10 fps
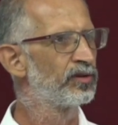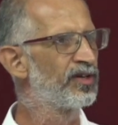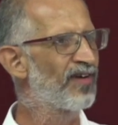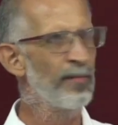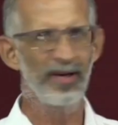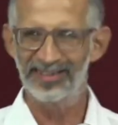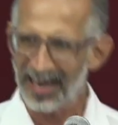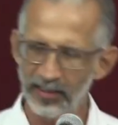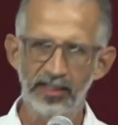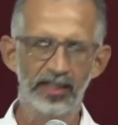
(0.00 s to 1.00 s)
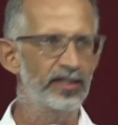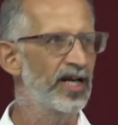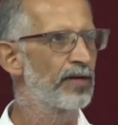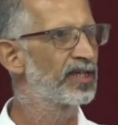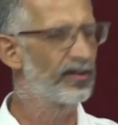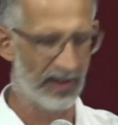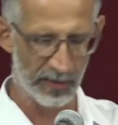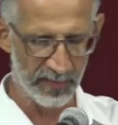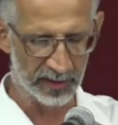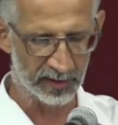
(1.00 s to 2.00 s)
development. That is sustainable
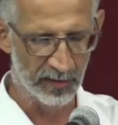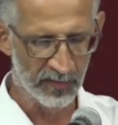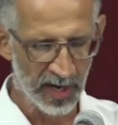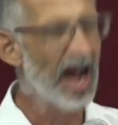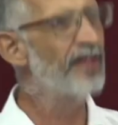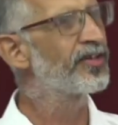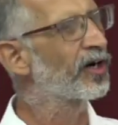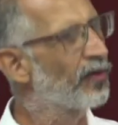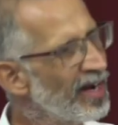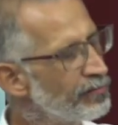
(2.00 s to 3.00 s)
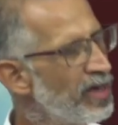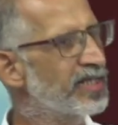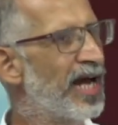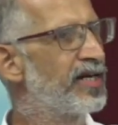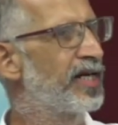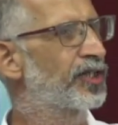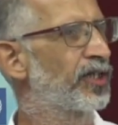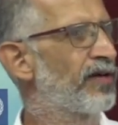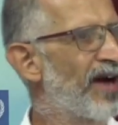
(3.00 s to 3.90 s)
development. And the great Maasai nation